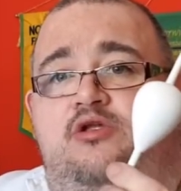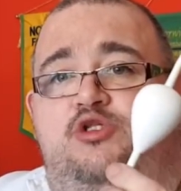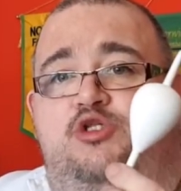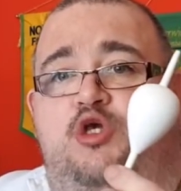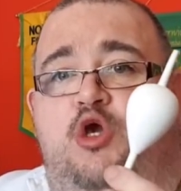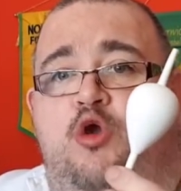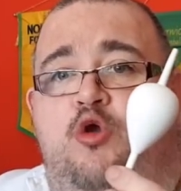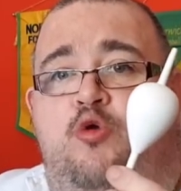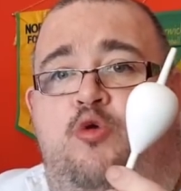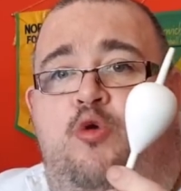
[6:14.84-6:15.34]

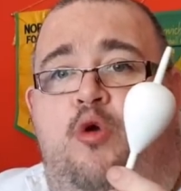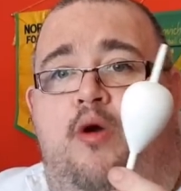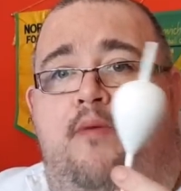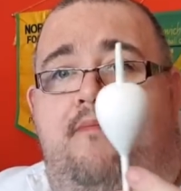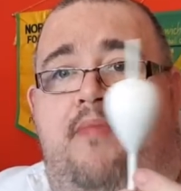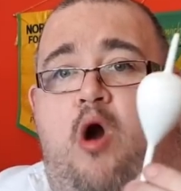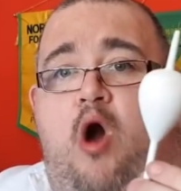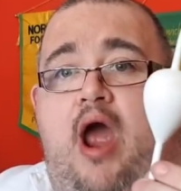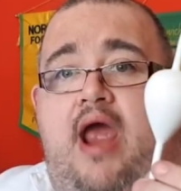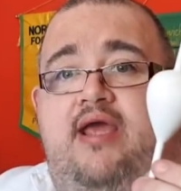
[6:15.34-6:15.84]
two
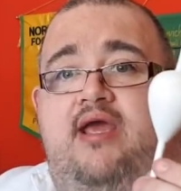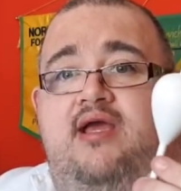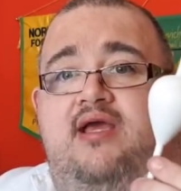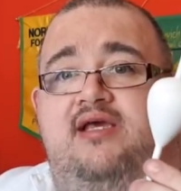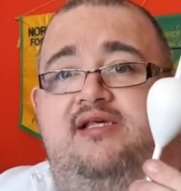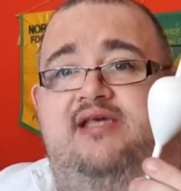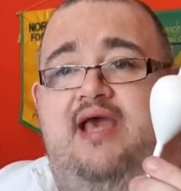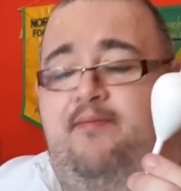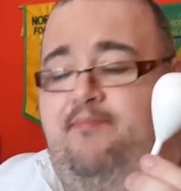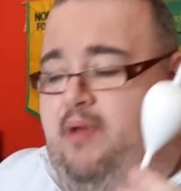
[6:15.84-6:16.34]
pike
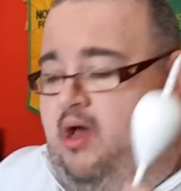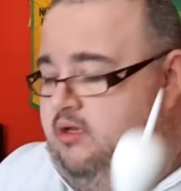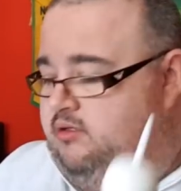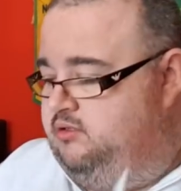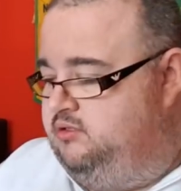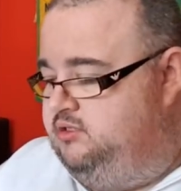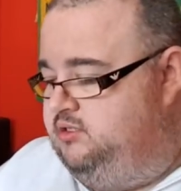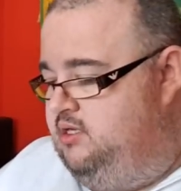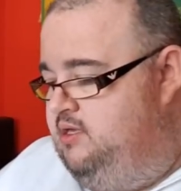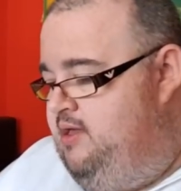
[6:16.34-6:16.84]
gazette
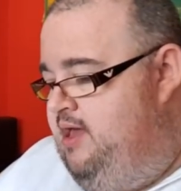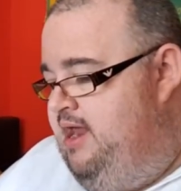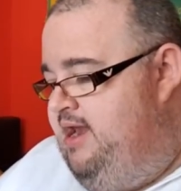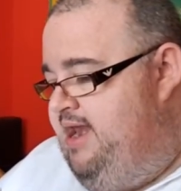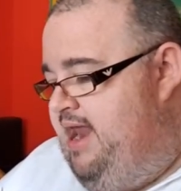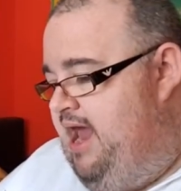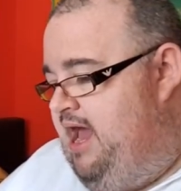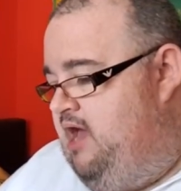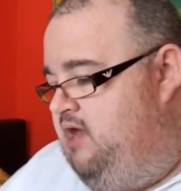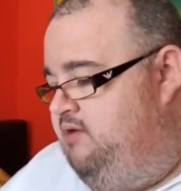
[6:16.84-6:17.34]
bungs.
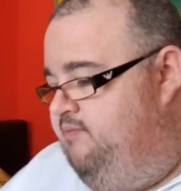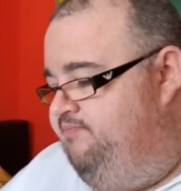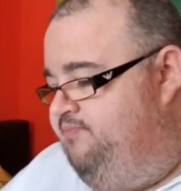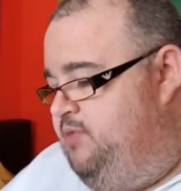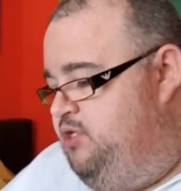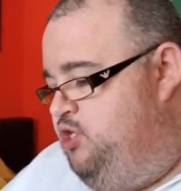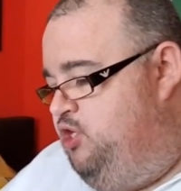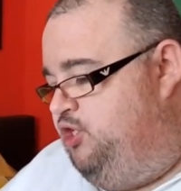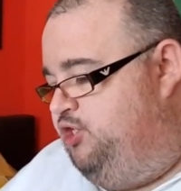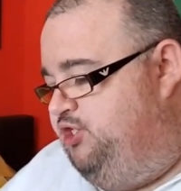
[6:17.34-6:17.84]
Now,
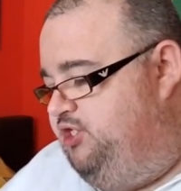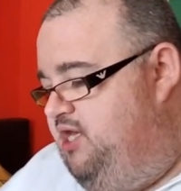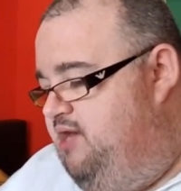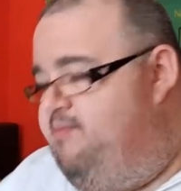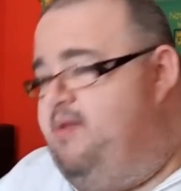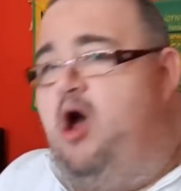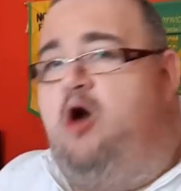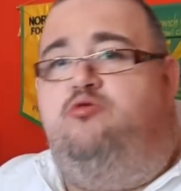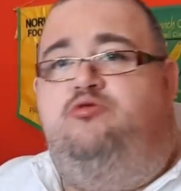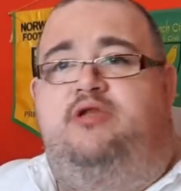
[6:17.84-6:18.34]
you can see
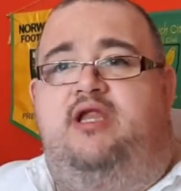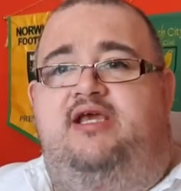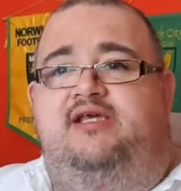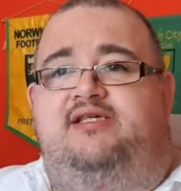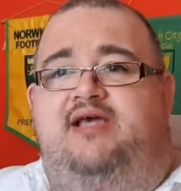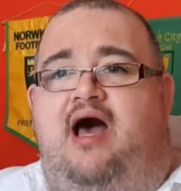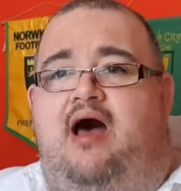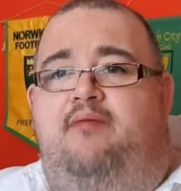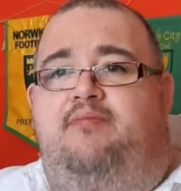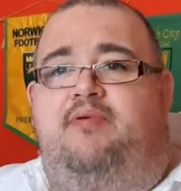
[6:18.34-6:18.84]
I'm holding
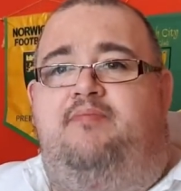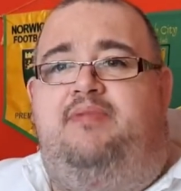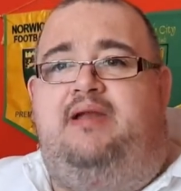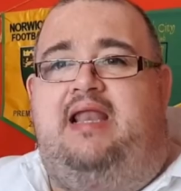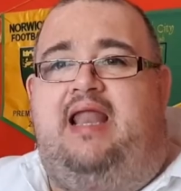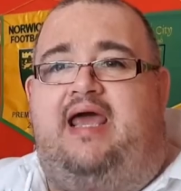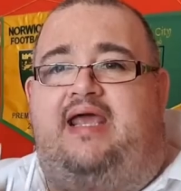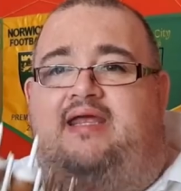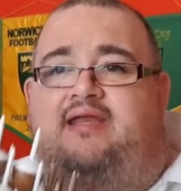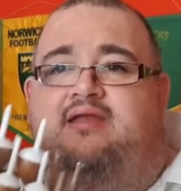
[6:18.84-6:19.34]
these up
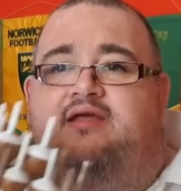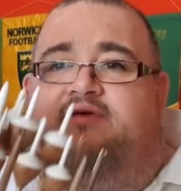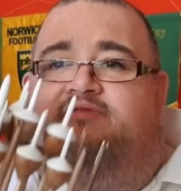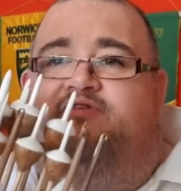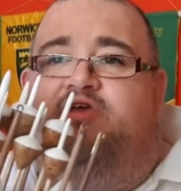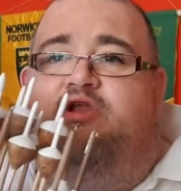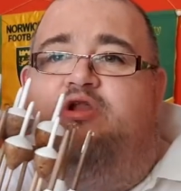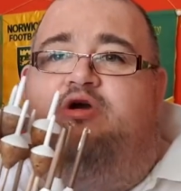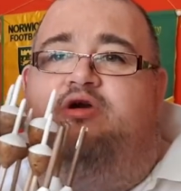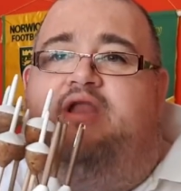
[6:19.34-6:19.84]
plain.
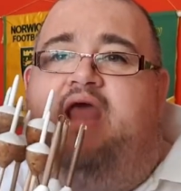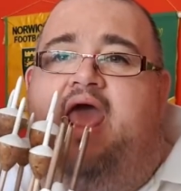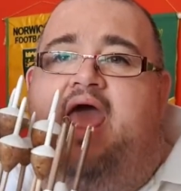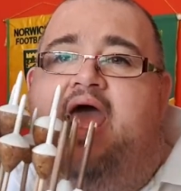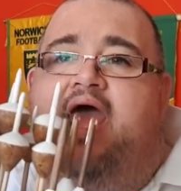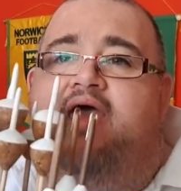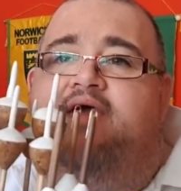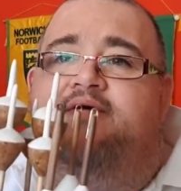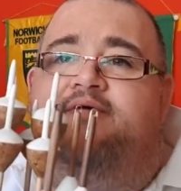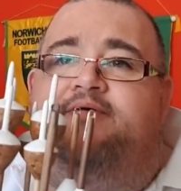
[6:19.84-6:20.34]
If you look
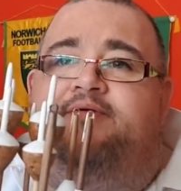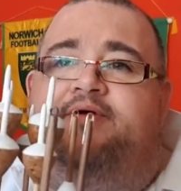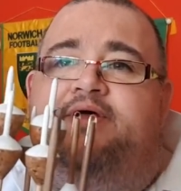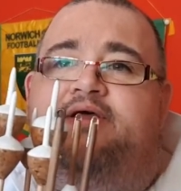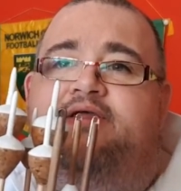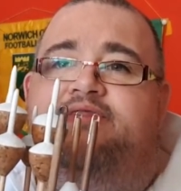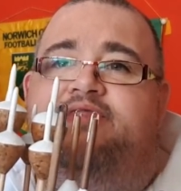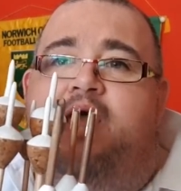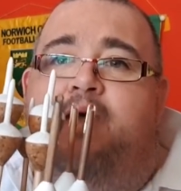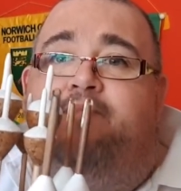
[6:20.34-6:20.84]
there,
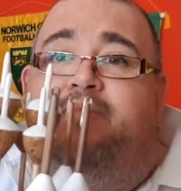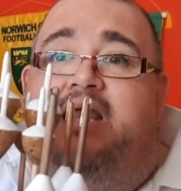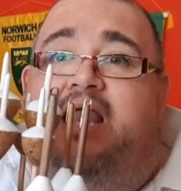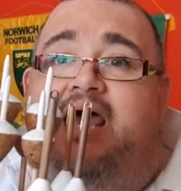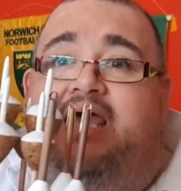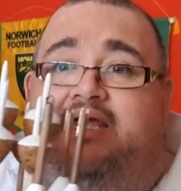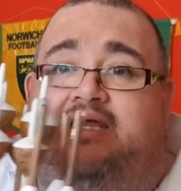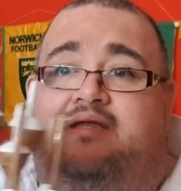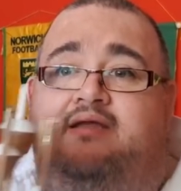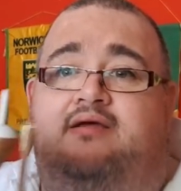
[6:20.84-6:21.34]
they're
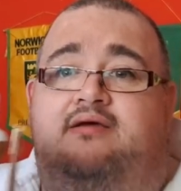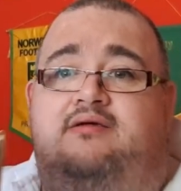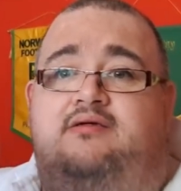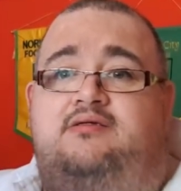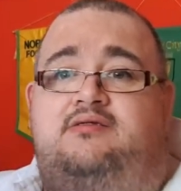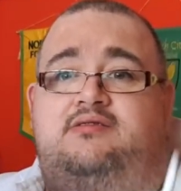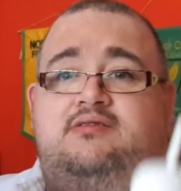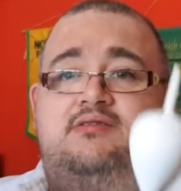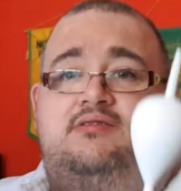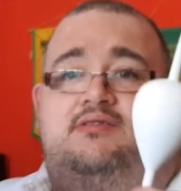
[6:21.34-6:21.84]
plain.
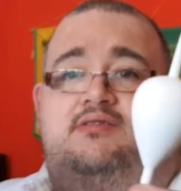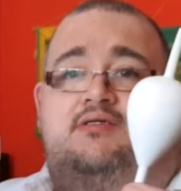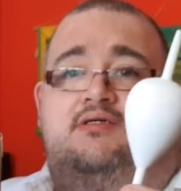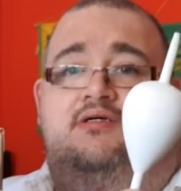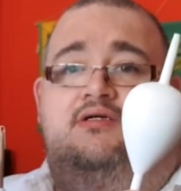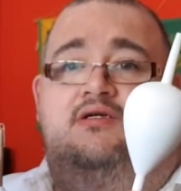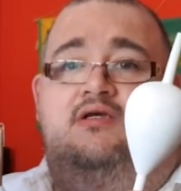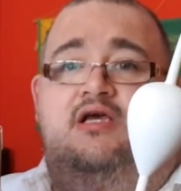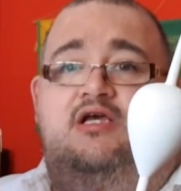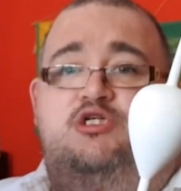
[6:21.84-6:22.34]

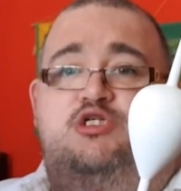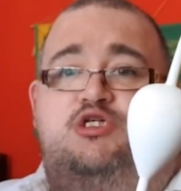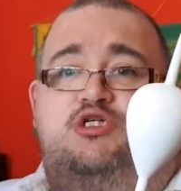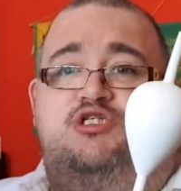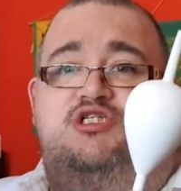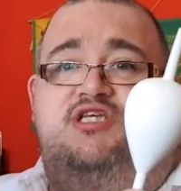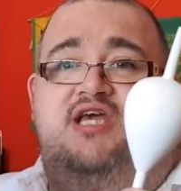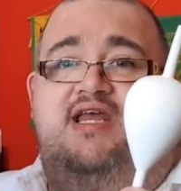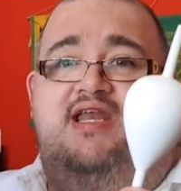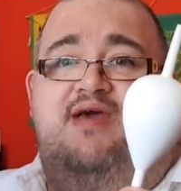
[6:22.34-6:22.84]
As you
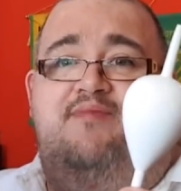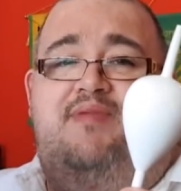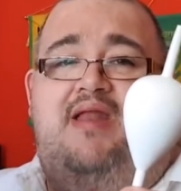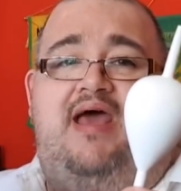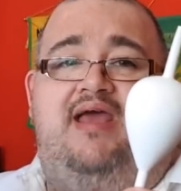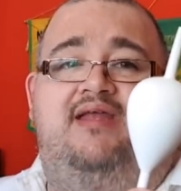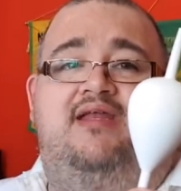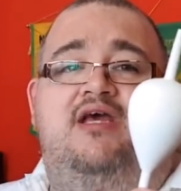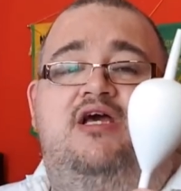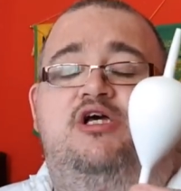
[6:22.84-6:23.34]
can see, they're
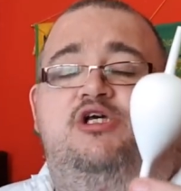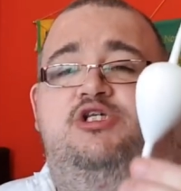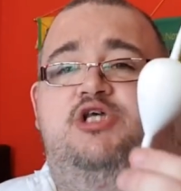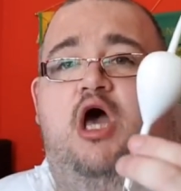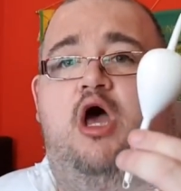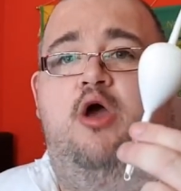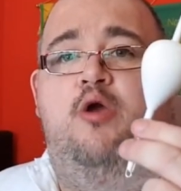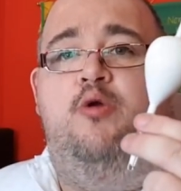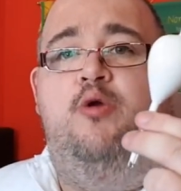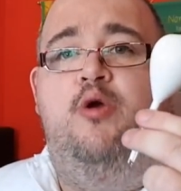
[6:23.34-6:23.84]
plain.
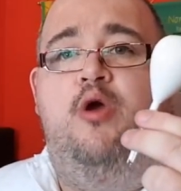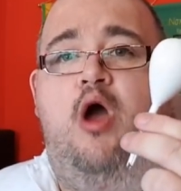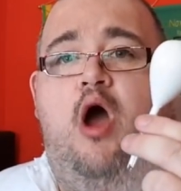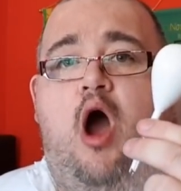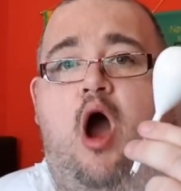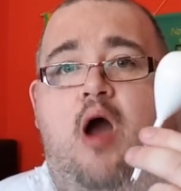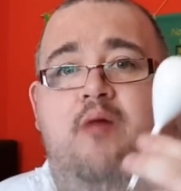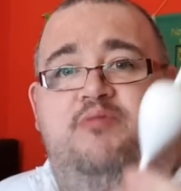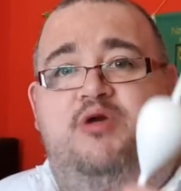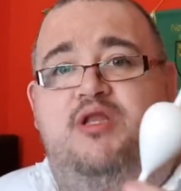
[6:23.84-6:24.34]
So
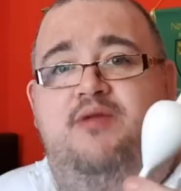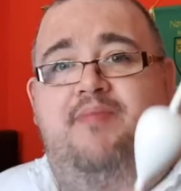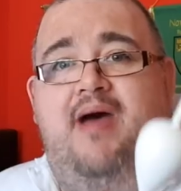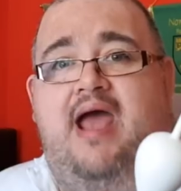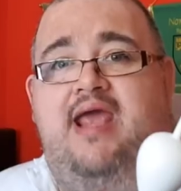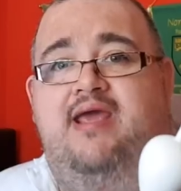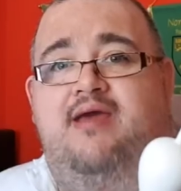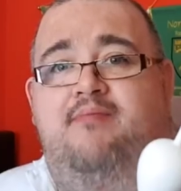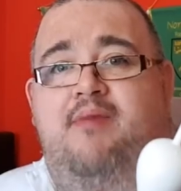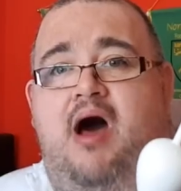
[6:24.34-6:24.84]
I'm going to
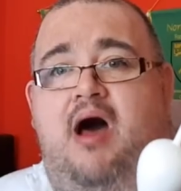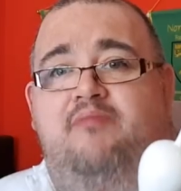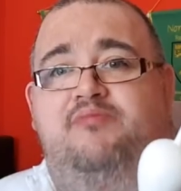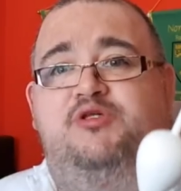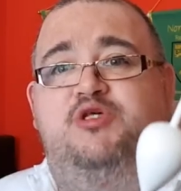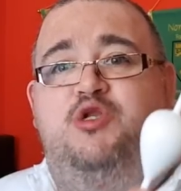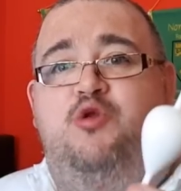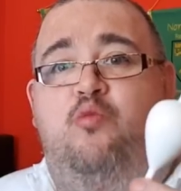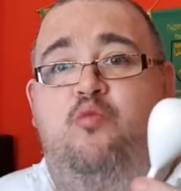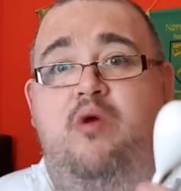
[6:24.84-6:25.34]
paint them up
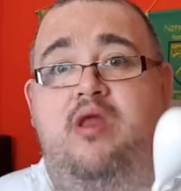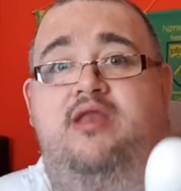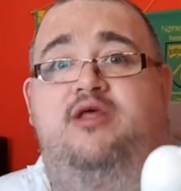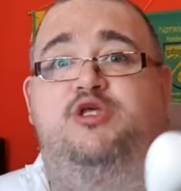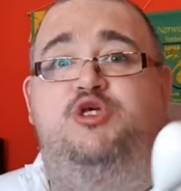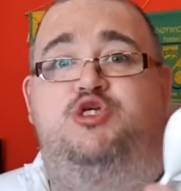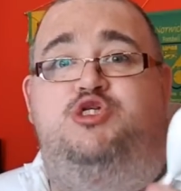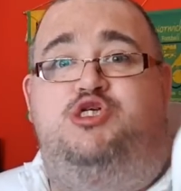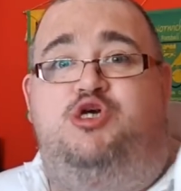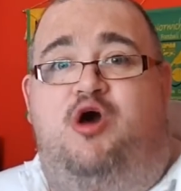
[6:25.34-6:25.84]
to the
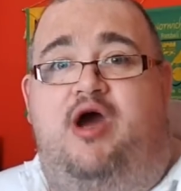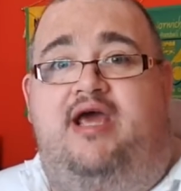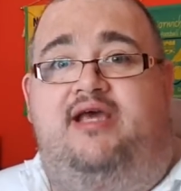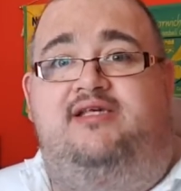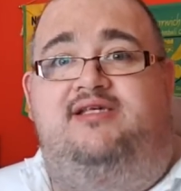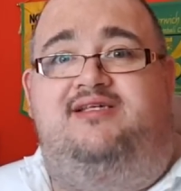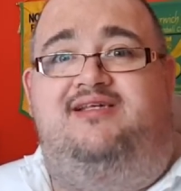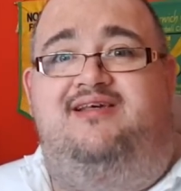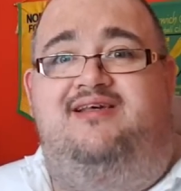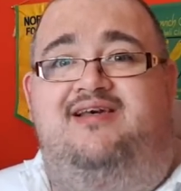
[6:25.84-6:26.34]
winner's
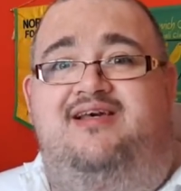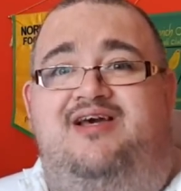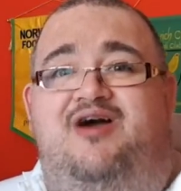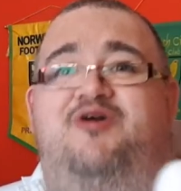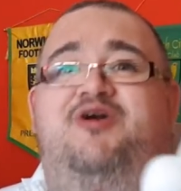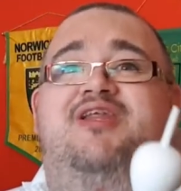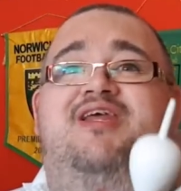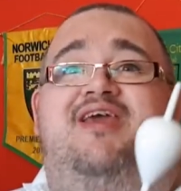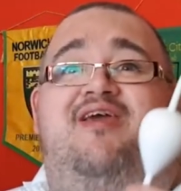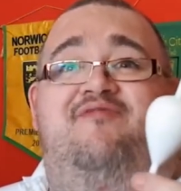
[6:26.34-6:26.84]
choice.
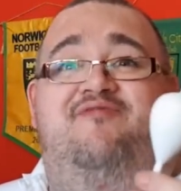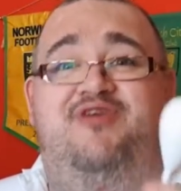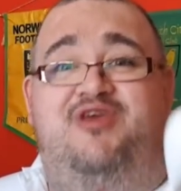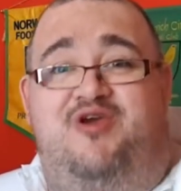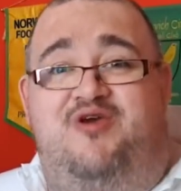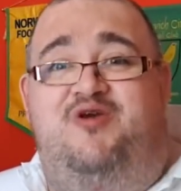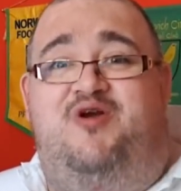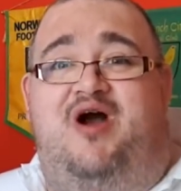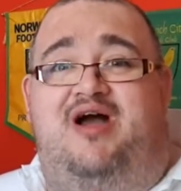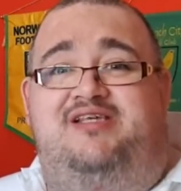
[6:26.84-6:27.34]
I'm going to give
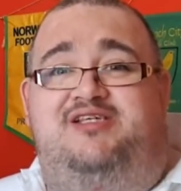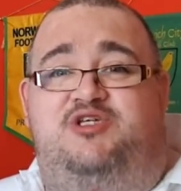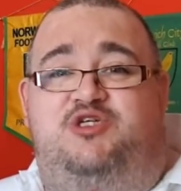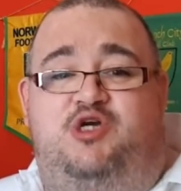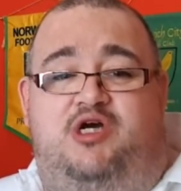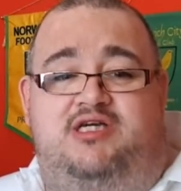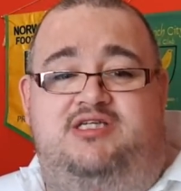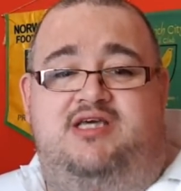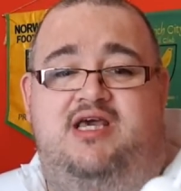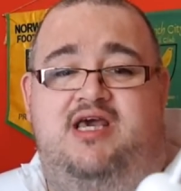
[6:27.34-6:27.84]
you guys a
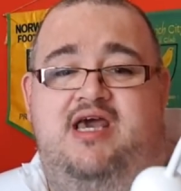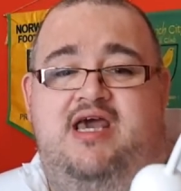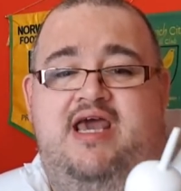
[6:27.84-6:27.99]
choice.